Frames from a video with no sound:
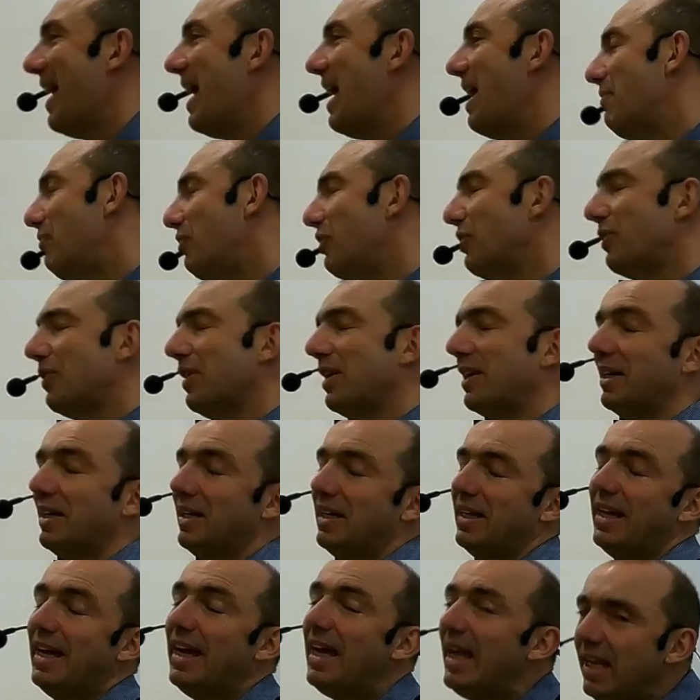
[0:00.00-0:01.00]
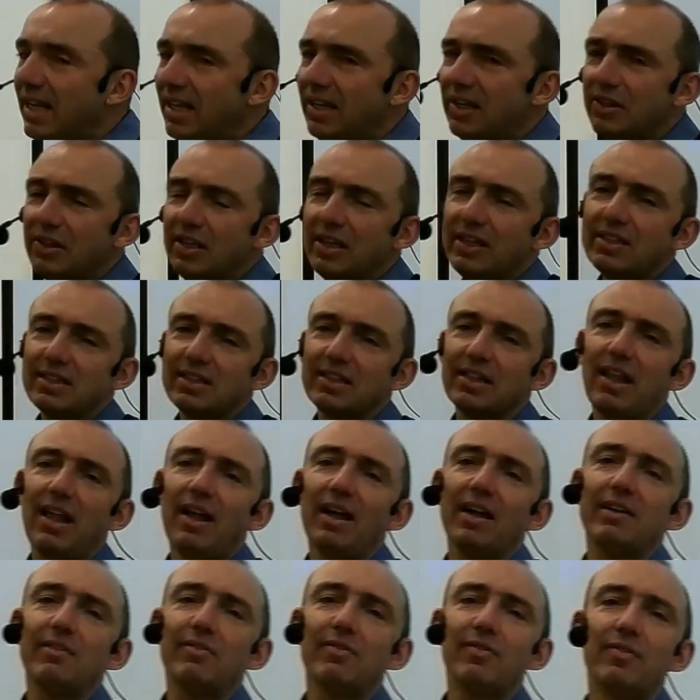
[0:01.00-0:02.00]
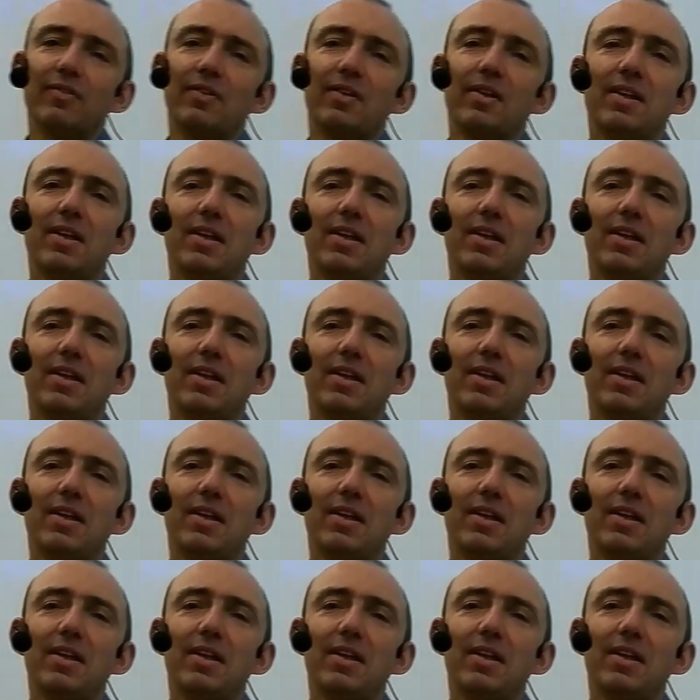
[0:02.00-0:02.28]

everything. In this life,